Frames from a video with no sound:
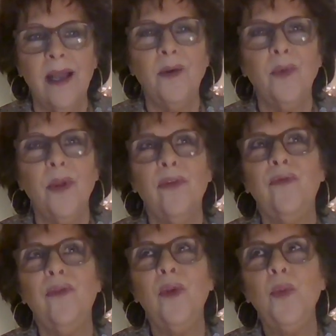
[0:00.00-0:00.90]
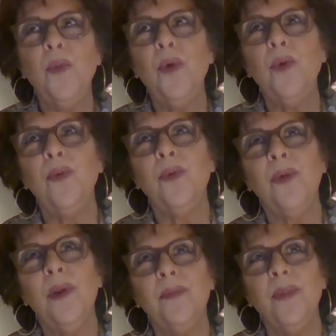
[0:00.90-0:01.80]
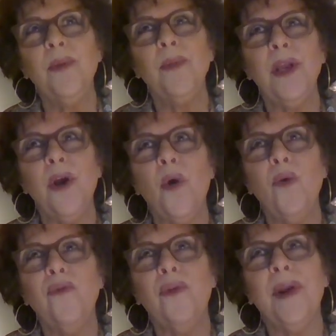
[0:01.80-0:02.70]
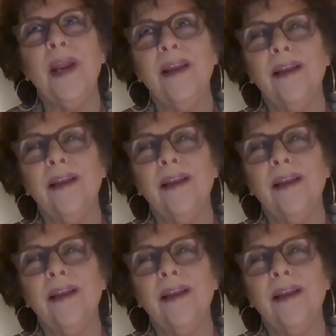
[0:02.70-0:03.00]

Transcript: And with the full moon beaming over it,